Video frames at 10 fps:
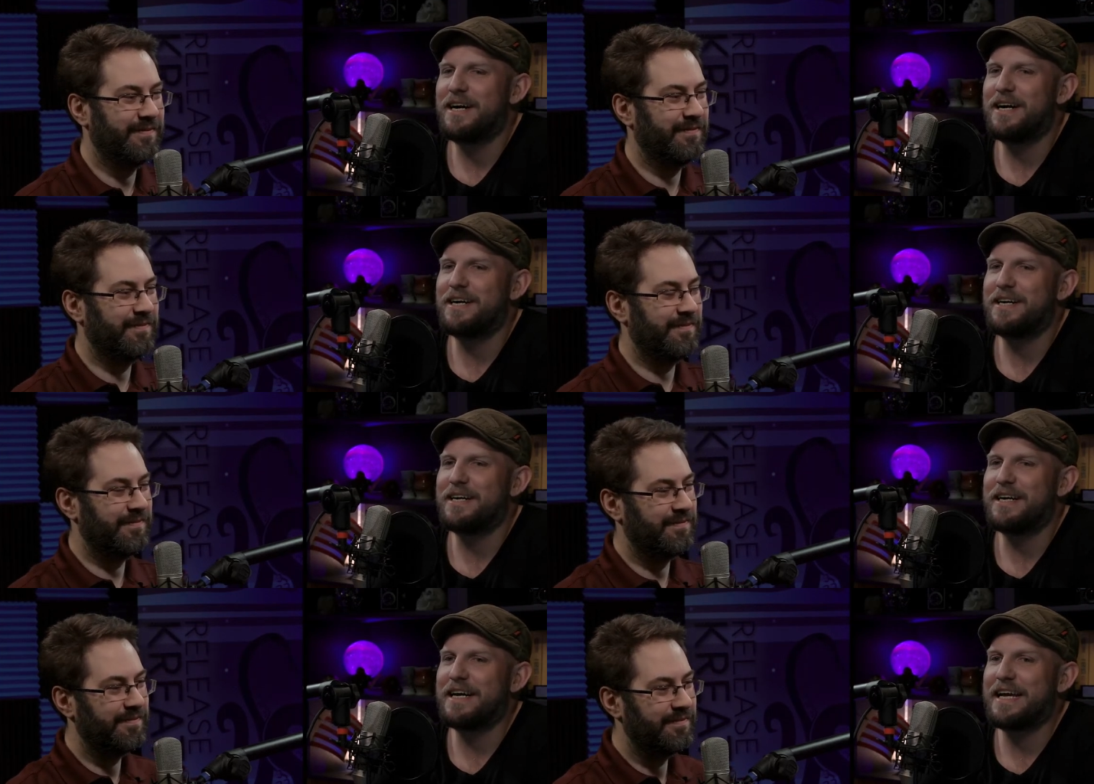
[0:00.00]

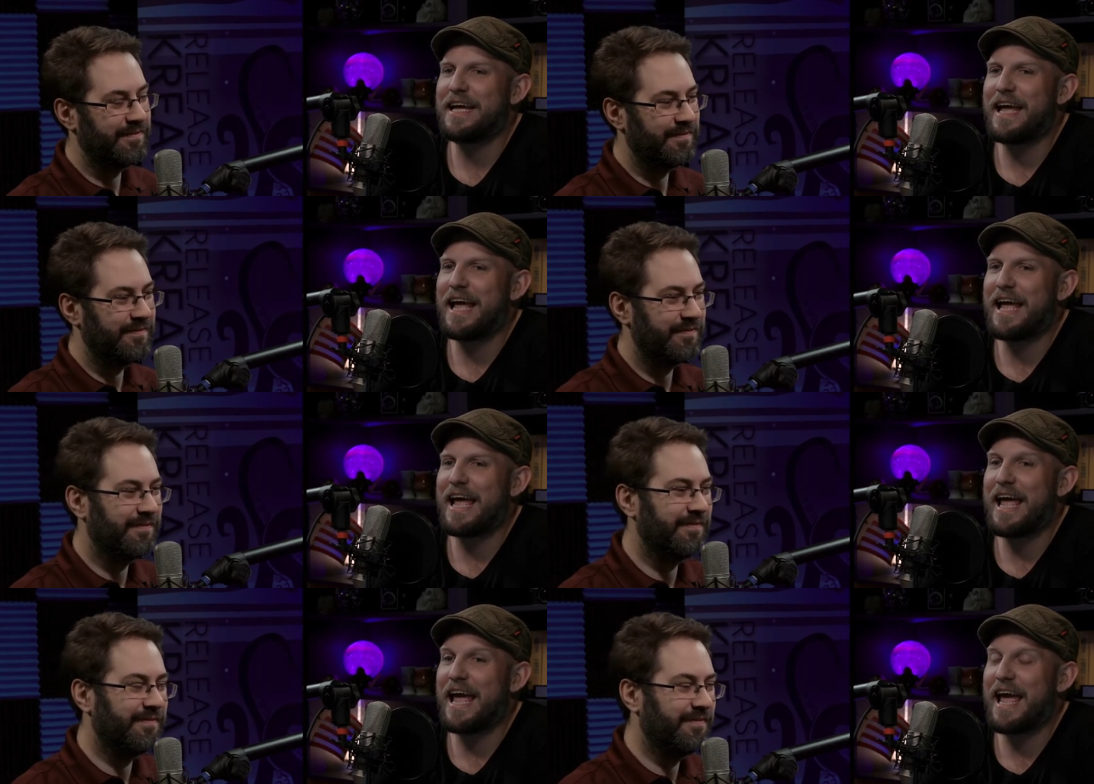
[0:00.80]
Speaker 1: uh,
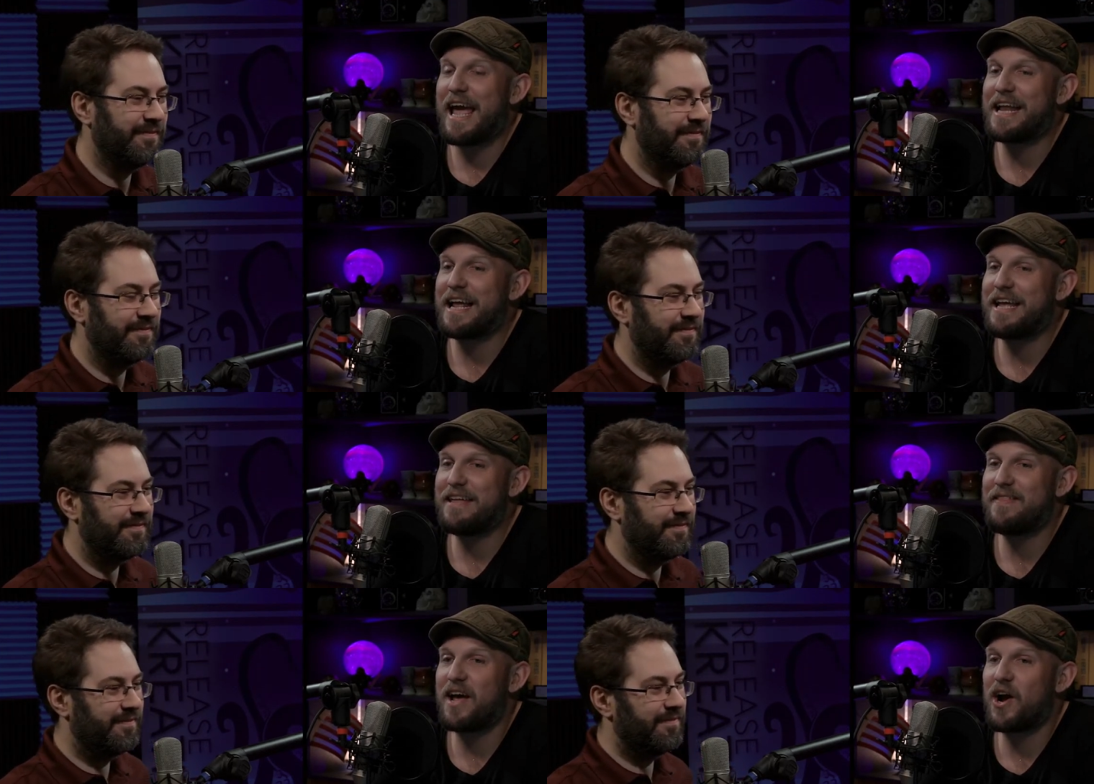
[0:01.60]
and I
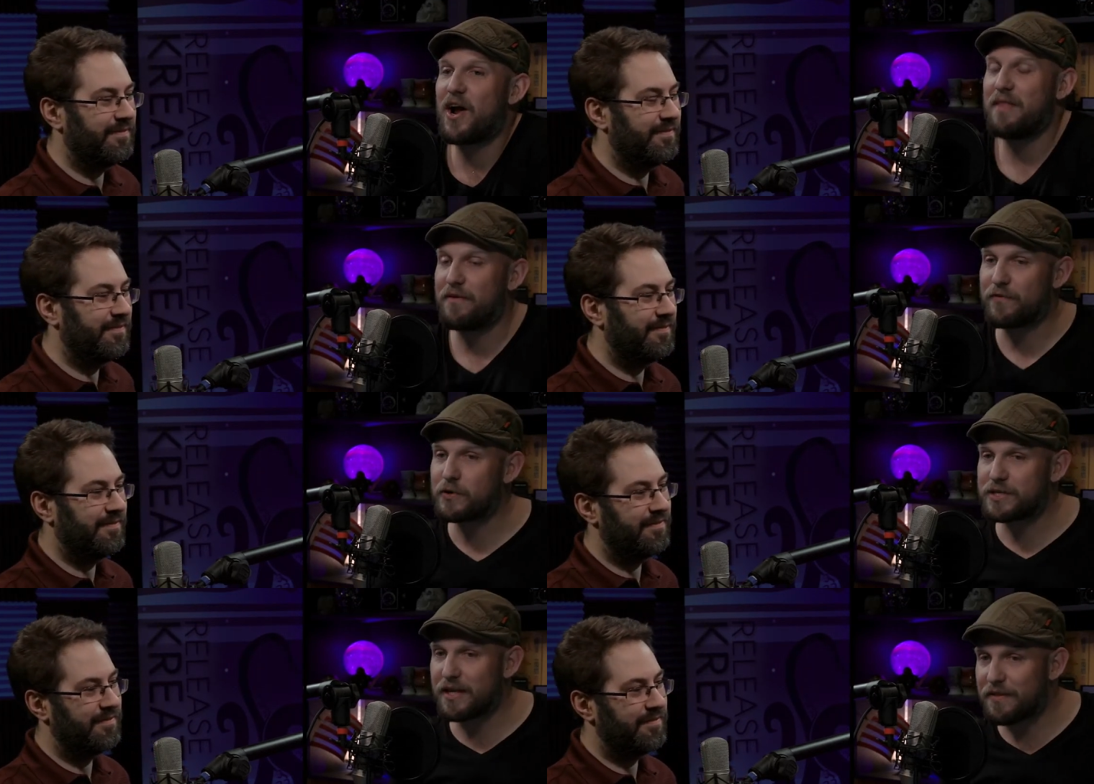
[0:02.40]
get there and the
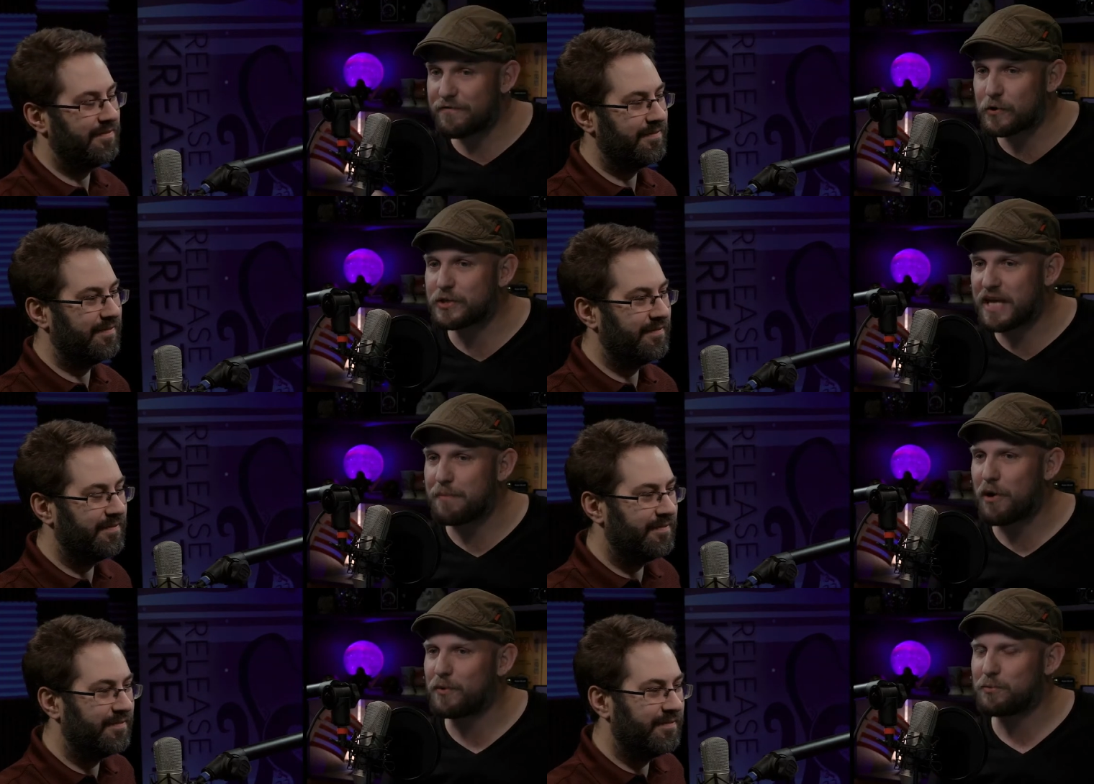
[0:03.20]
first the first
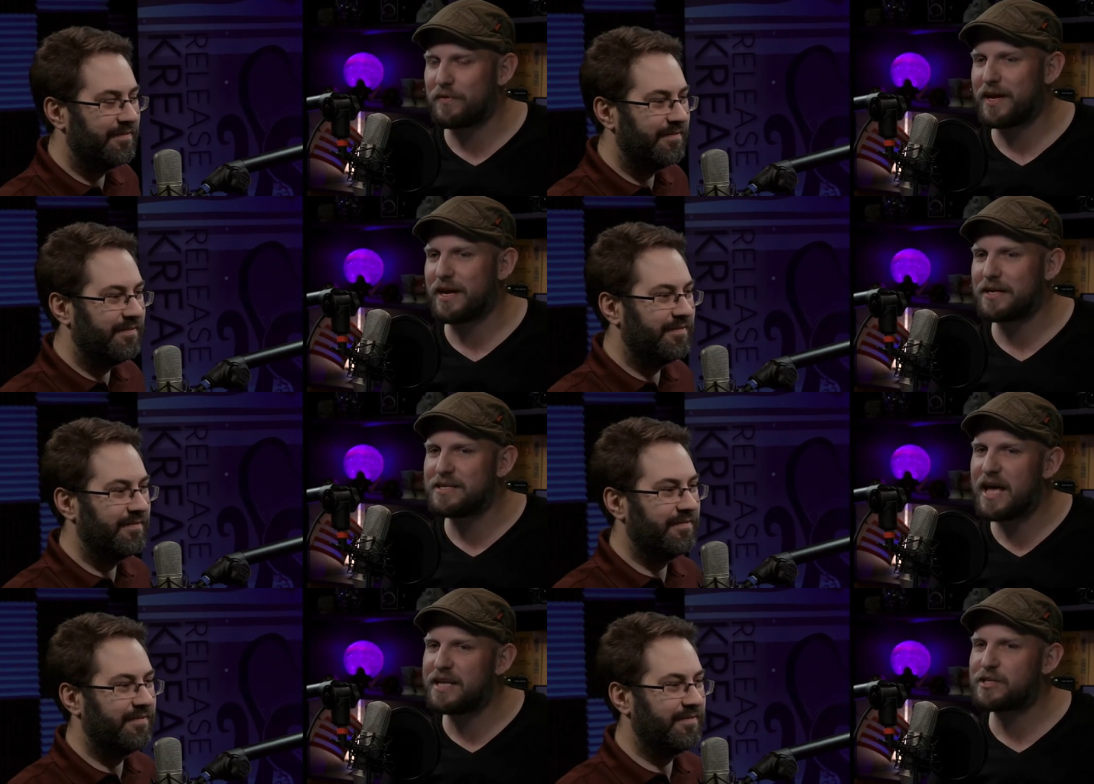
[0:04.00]
skate park was more like a
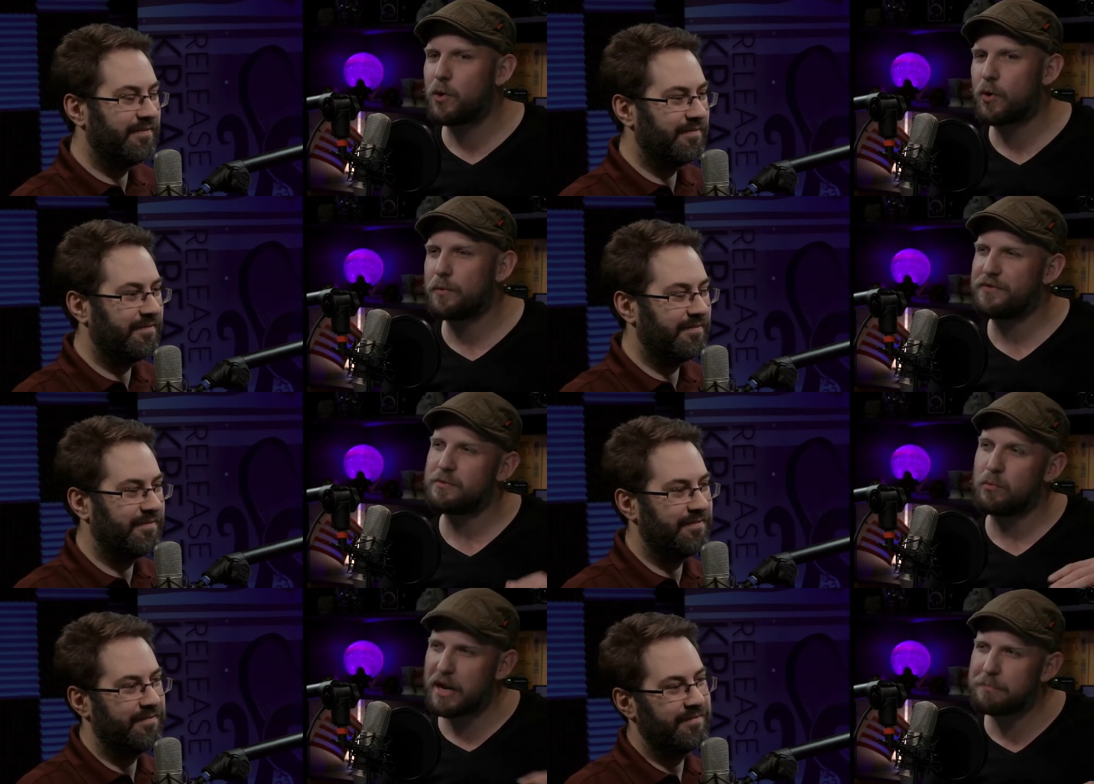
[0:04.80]
tennis court with
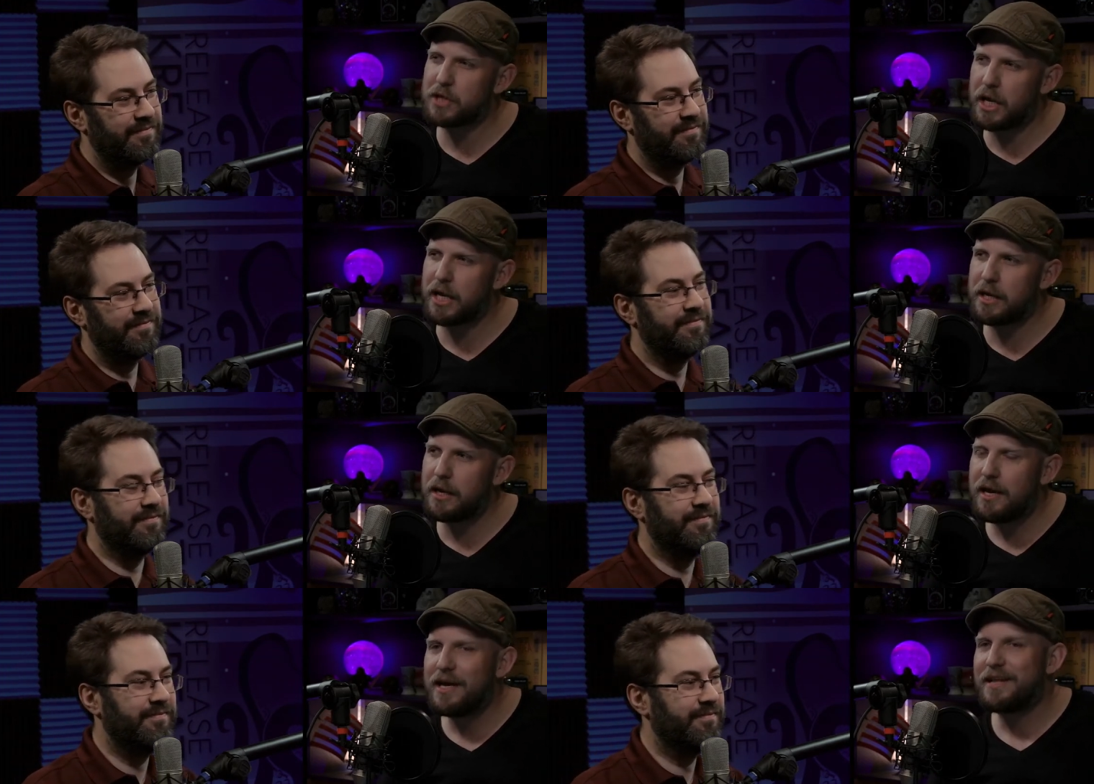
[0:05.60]
some ramps on it.
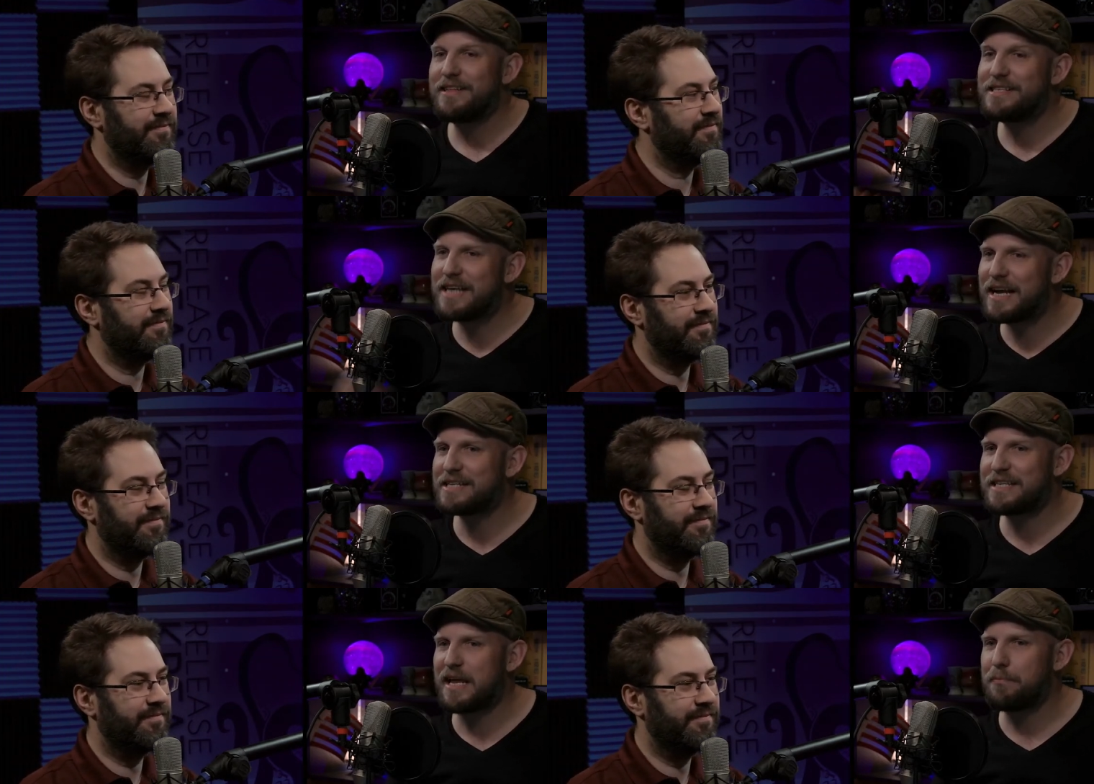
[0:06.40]
Mm-hmm. The
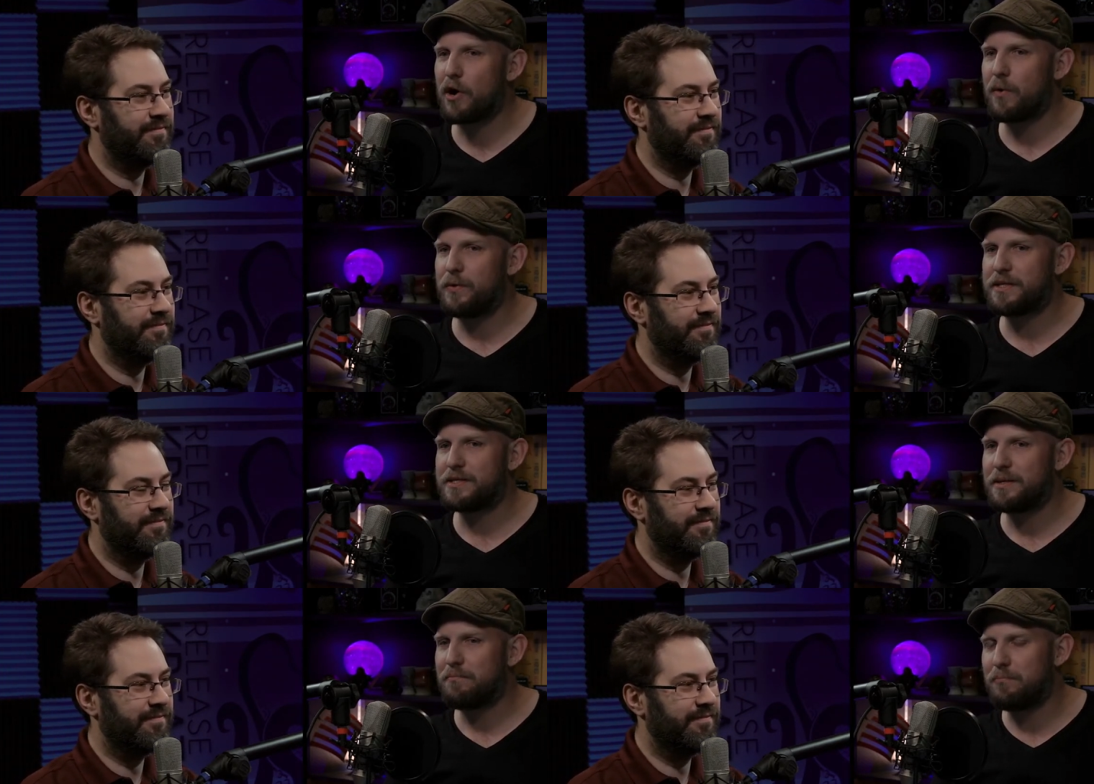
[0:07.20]
second skate park
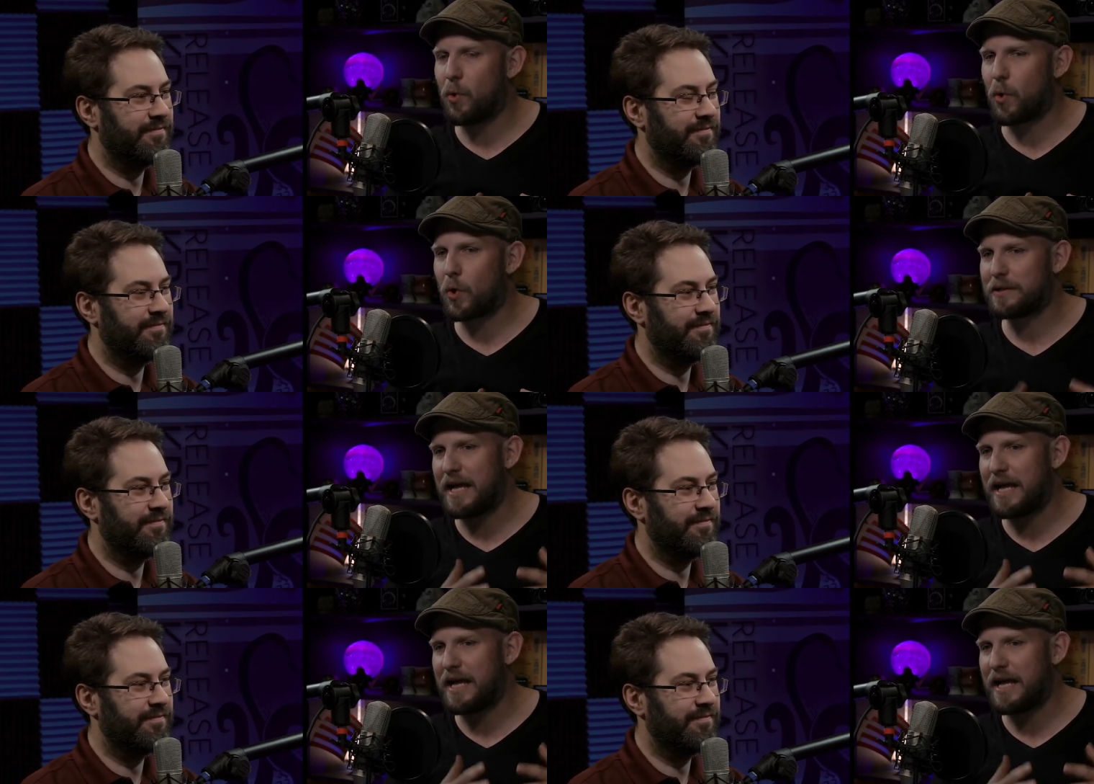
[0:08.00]
was more